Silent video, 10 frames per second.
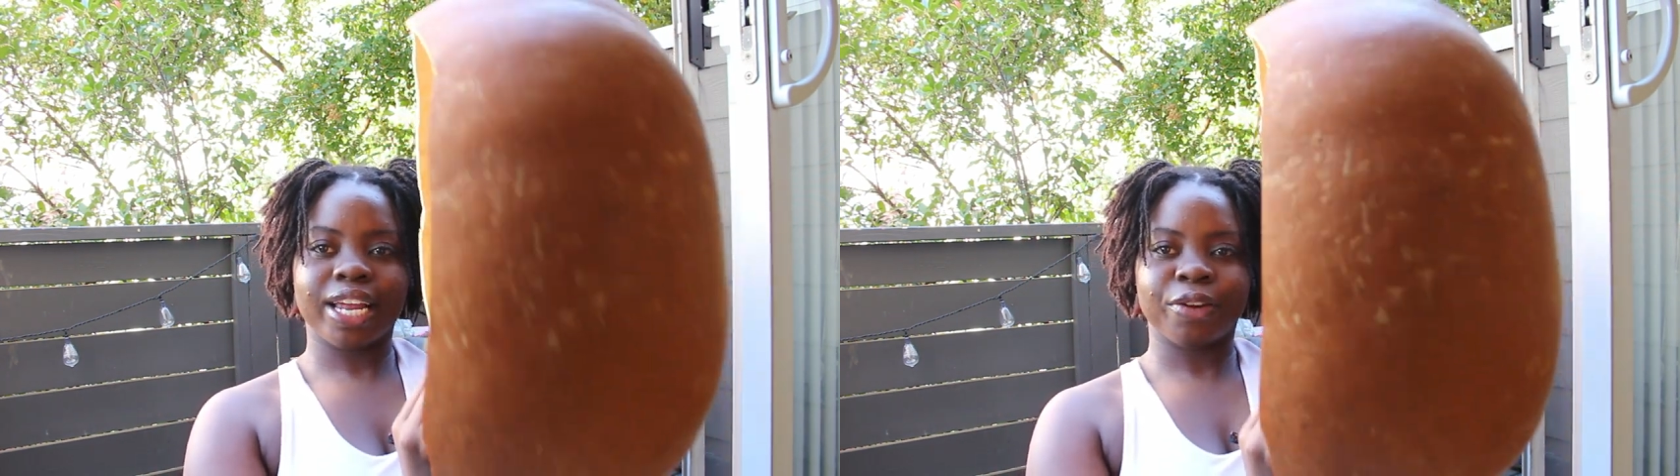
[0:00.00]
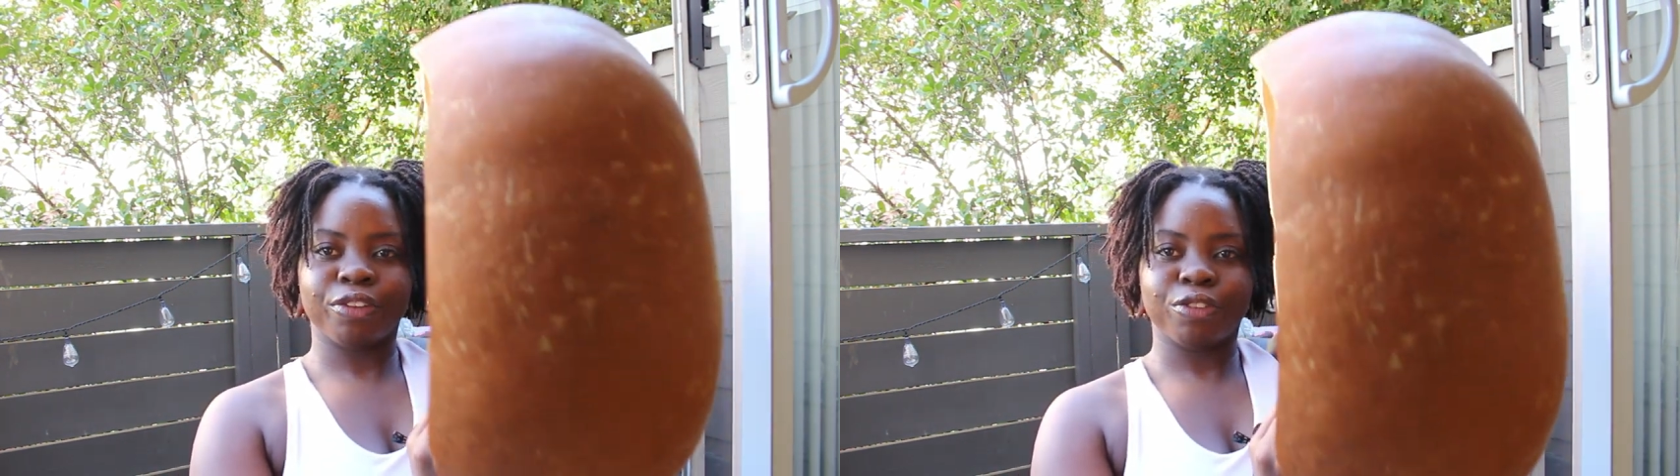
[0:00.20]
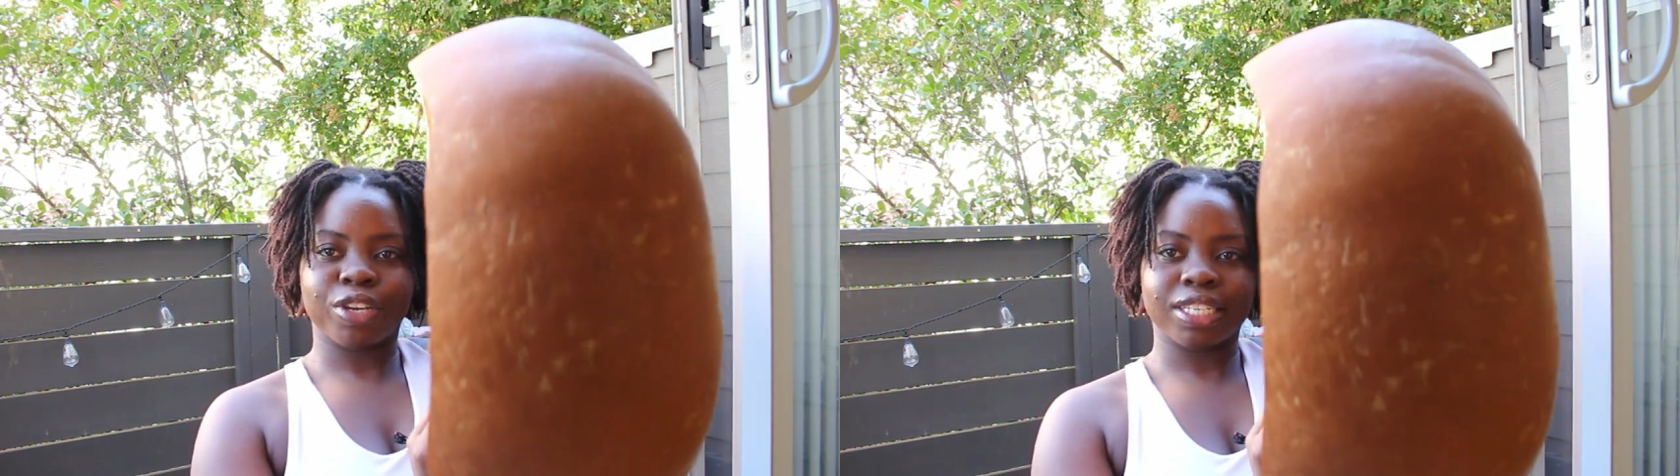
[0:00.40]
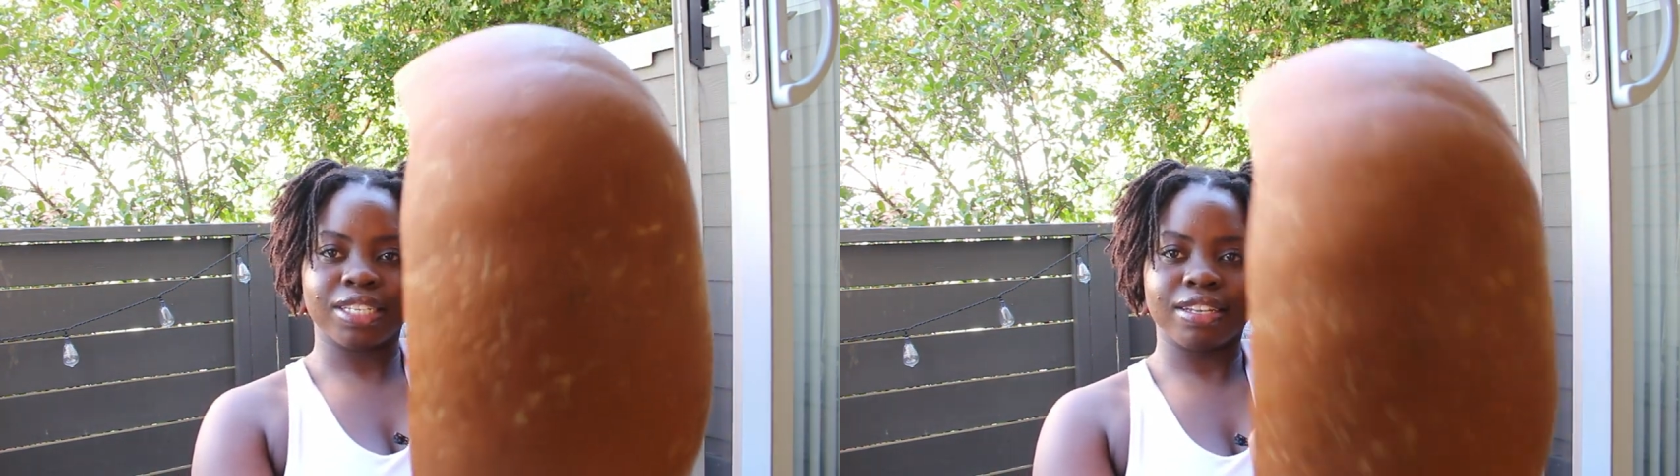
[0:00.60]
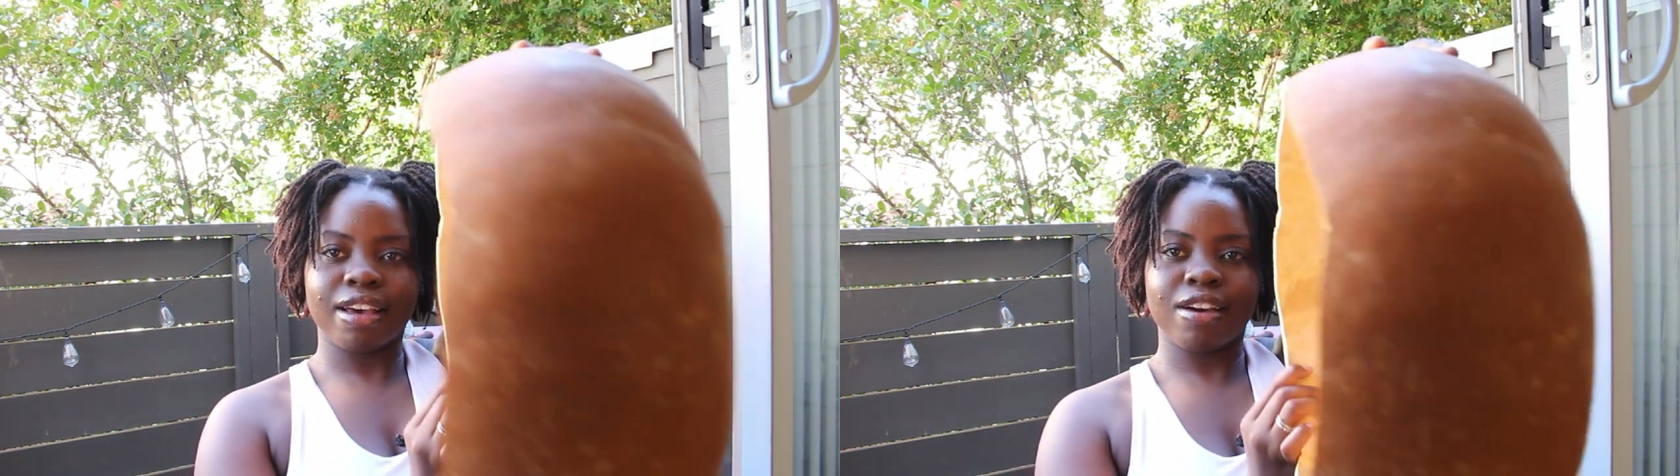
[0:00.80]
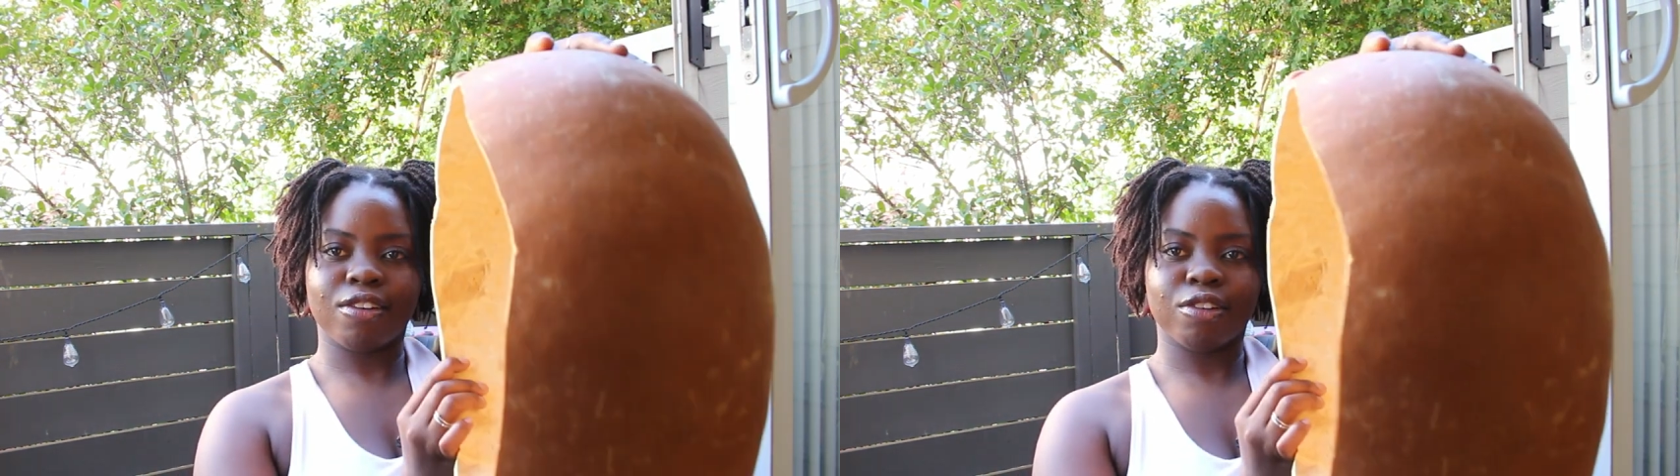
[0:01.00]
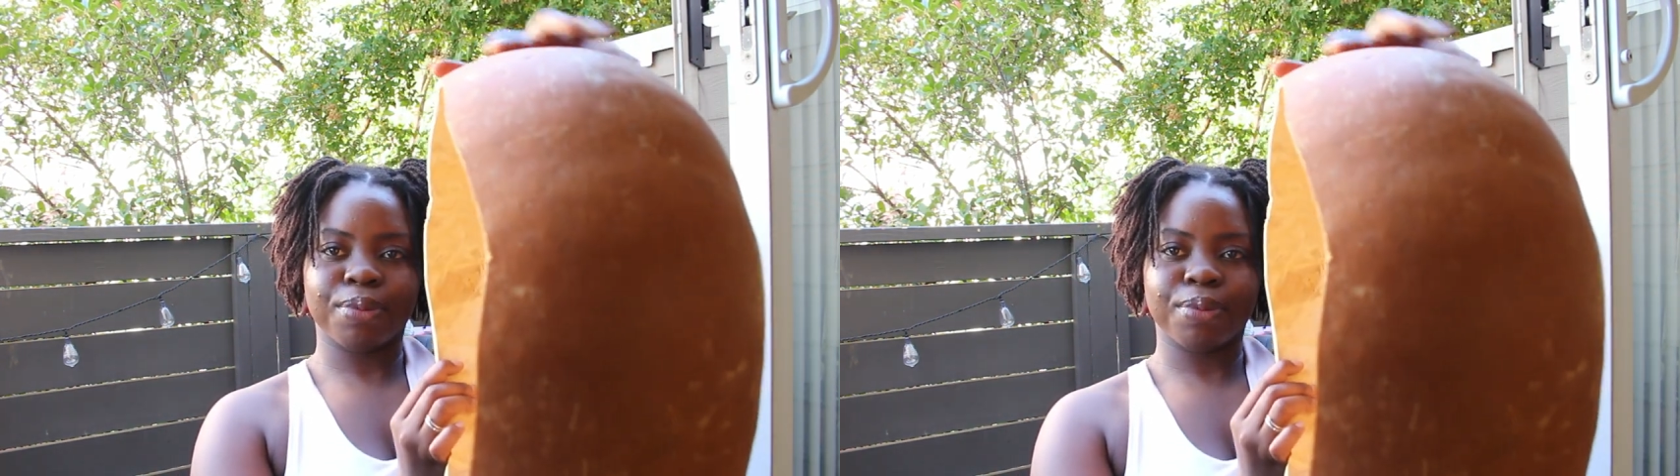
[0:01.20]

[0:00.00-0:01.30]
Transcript: I don't know if you can tell,